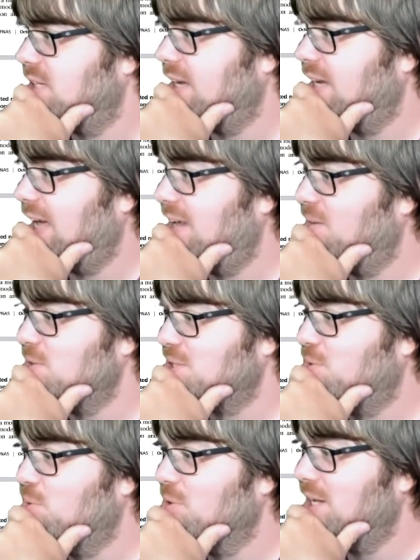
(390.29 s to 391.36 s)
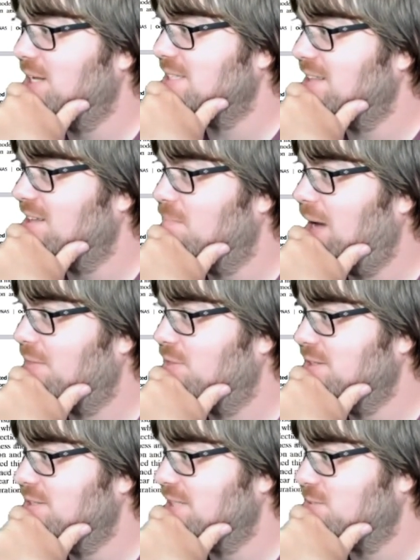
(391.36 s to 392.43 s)
And again, what's cool is in the
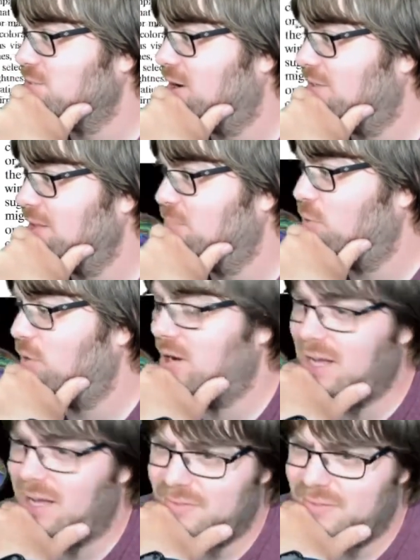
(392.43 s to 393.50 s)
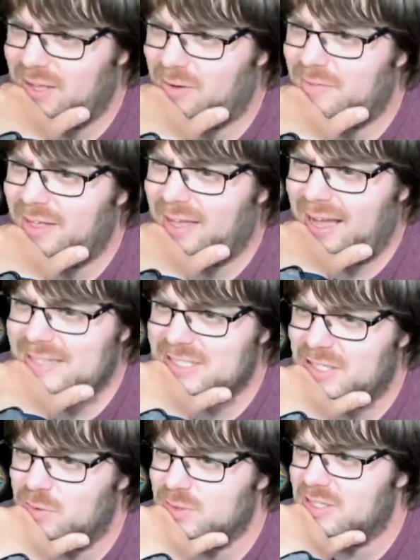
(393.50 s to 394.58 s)
methods as well, they pointed out that they had to
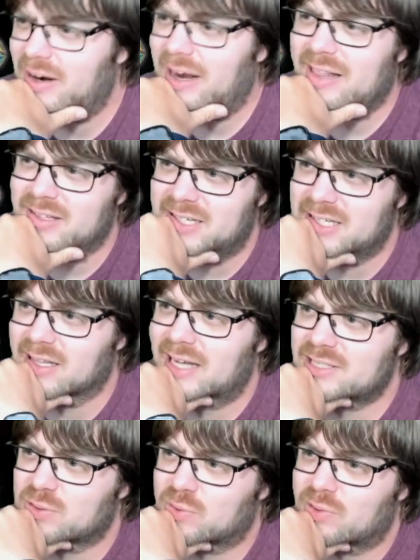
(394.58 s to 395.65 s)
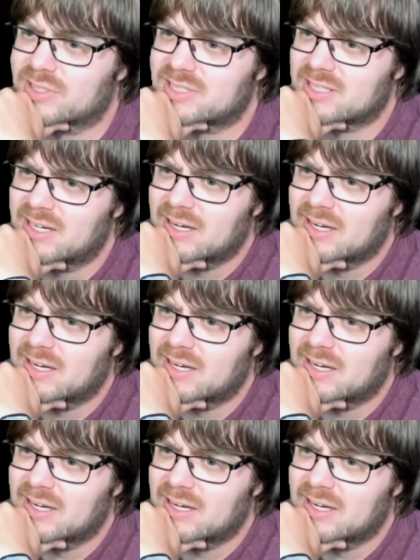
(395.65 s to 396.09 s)
use their LED light source